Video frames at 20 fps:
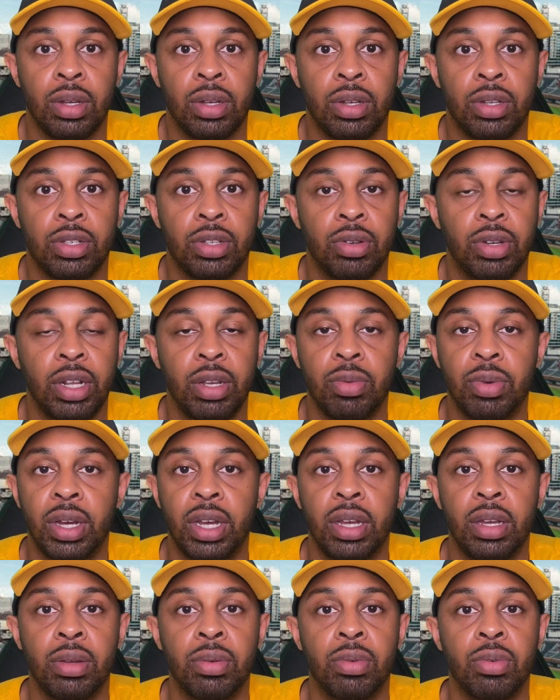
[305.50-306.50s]
So
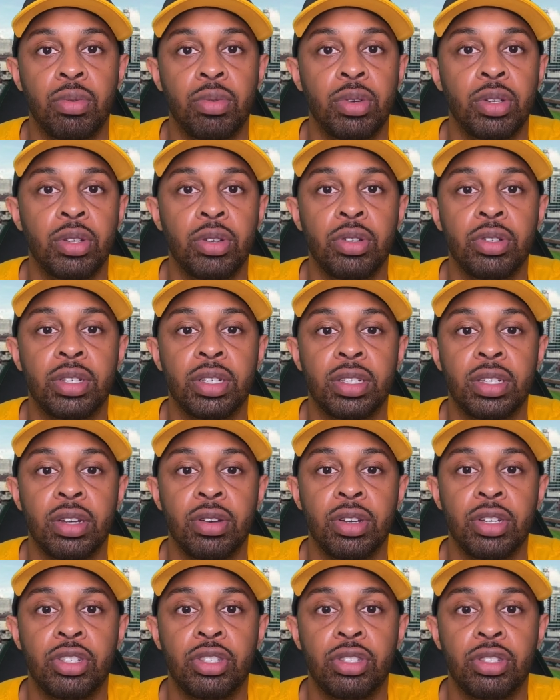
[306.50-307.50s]
anyway, we lose the
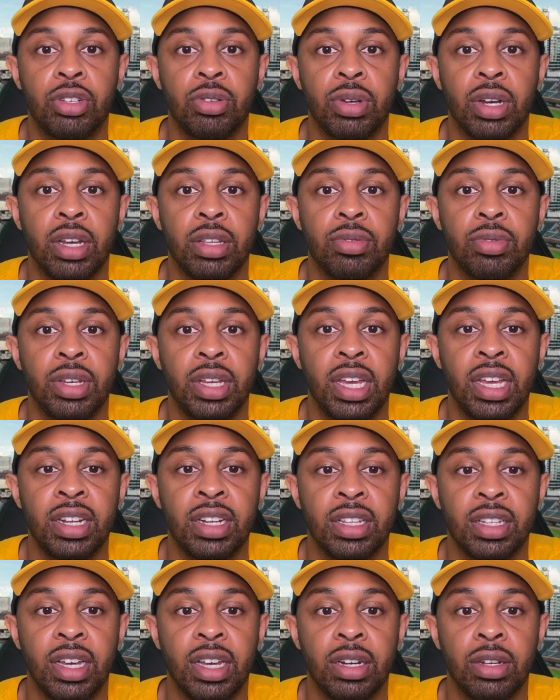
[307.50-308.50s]
series 2 out of 3 in
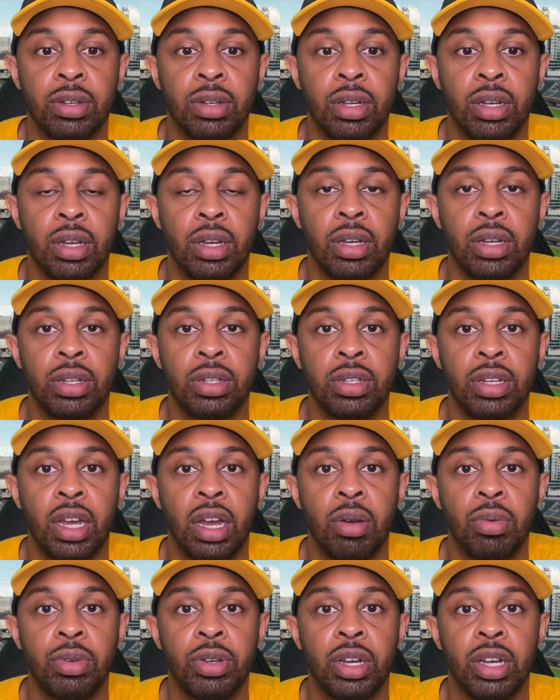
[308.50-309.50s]
Atlanta.
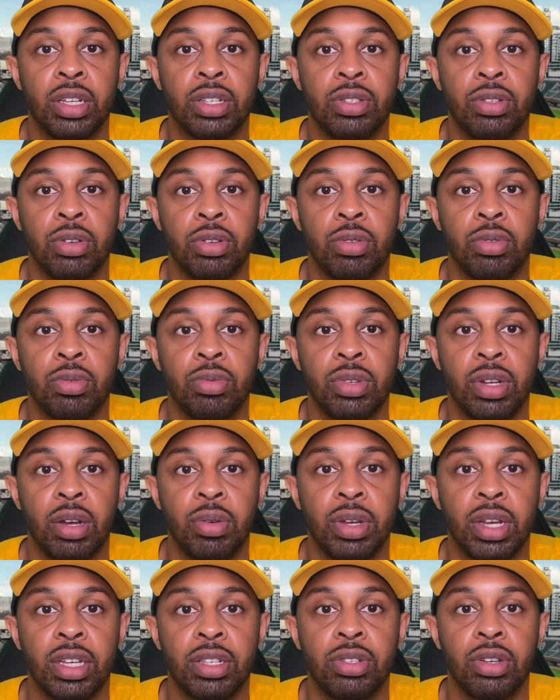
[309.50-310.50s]
Now we
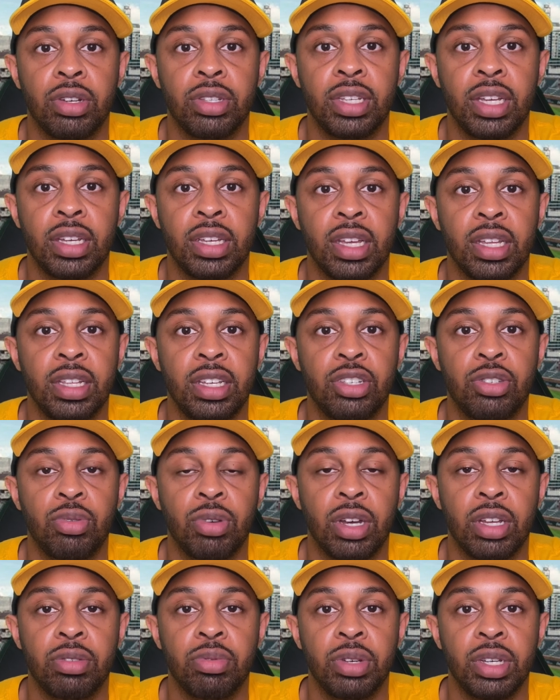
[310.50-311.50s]
gotta start taking at least 2
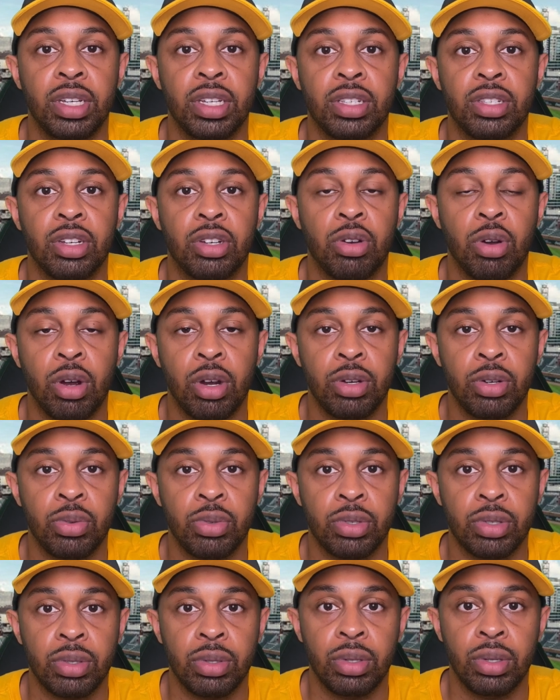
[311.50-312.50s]
out of 3 against the
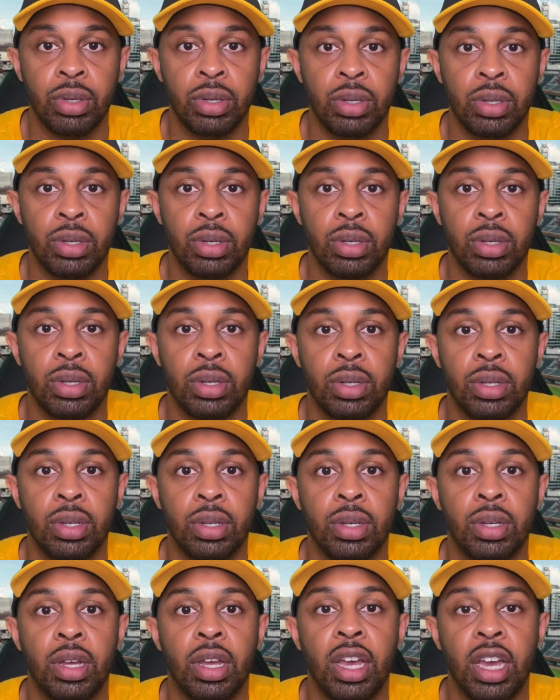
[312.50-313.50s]
Cardinals
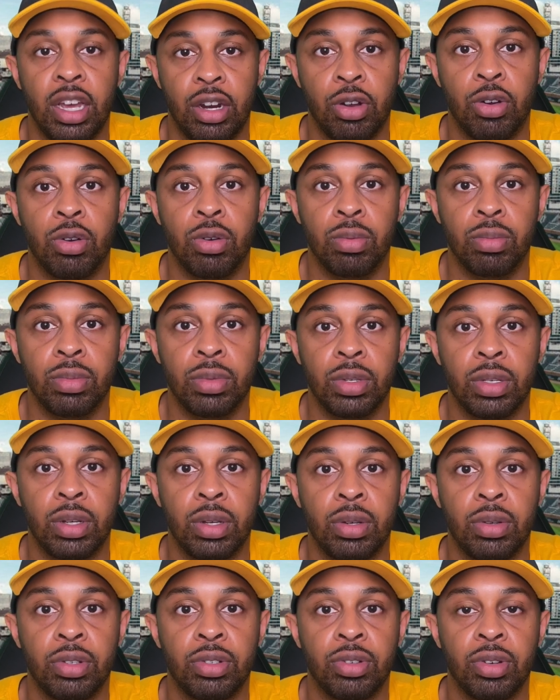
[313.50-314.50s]
at home.
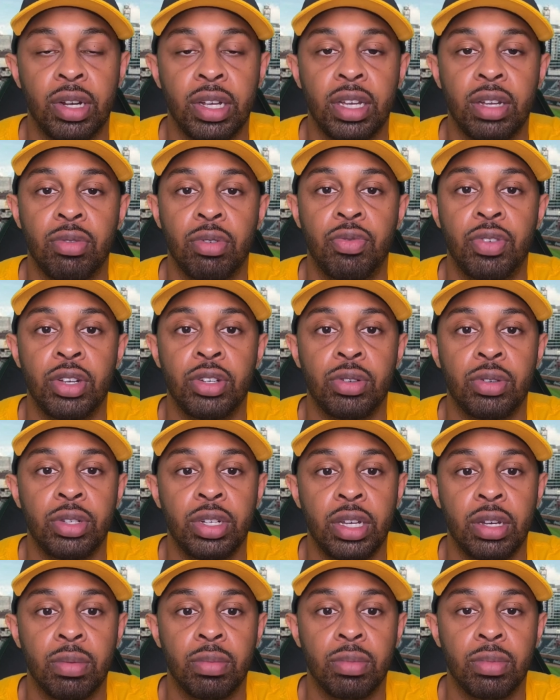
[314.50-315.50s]
Try to get revenge on
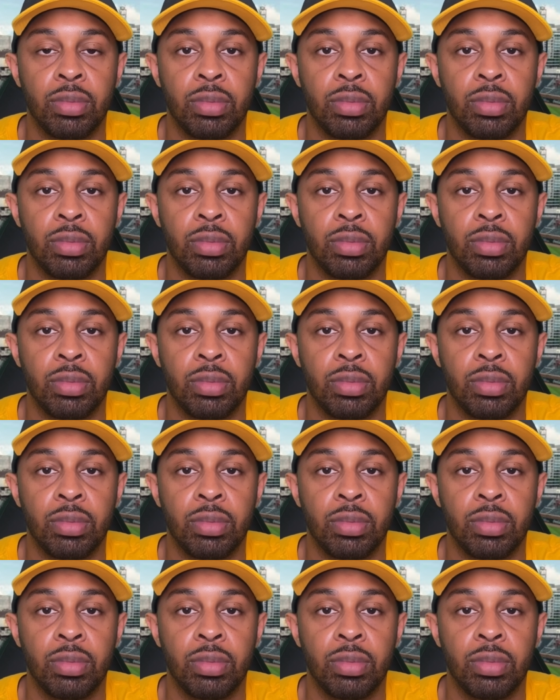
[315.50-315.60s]
them.